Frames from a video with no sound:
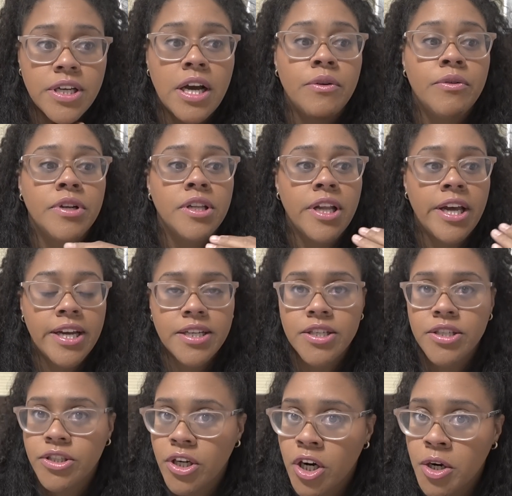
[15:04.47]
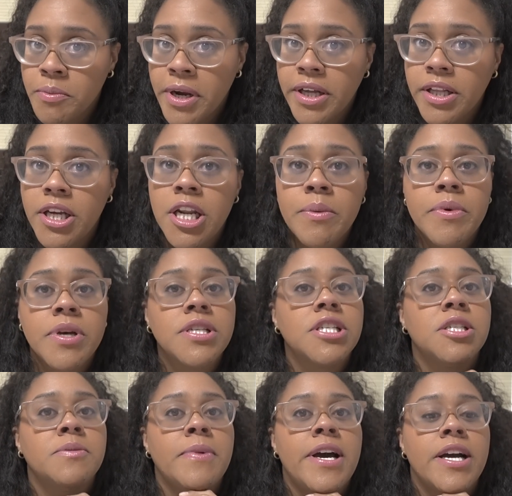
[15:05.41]
I would like to start my cleaning
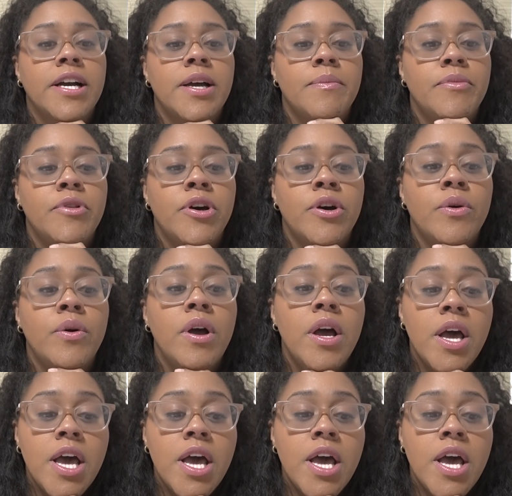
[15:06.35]
business back up though,